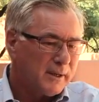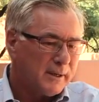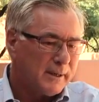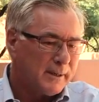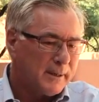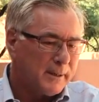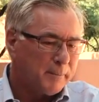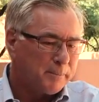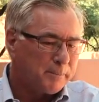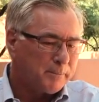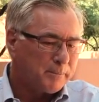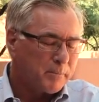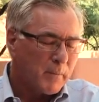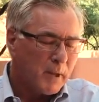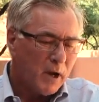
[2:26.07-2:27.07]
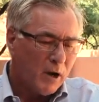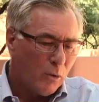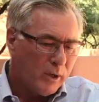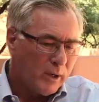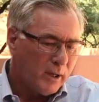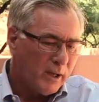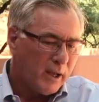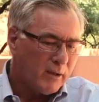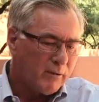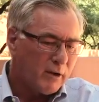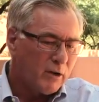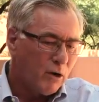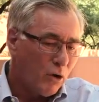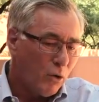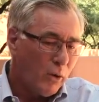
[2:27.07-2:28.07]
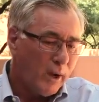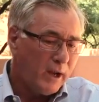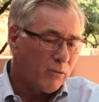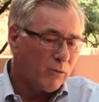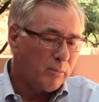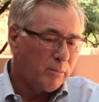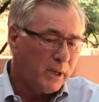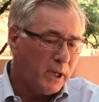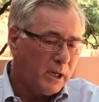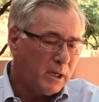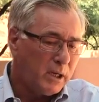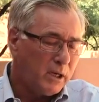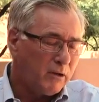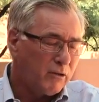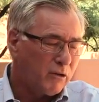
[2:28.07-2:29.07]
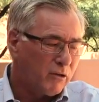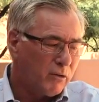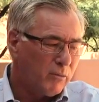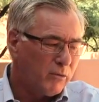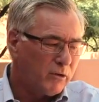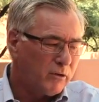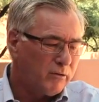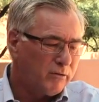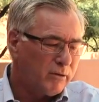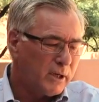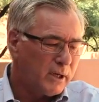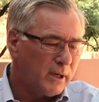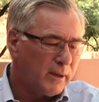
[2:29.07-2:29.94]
Are we going to have an 08 repeat in terms of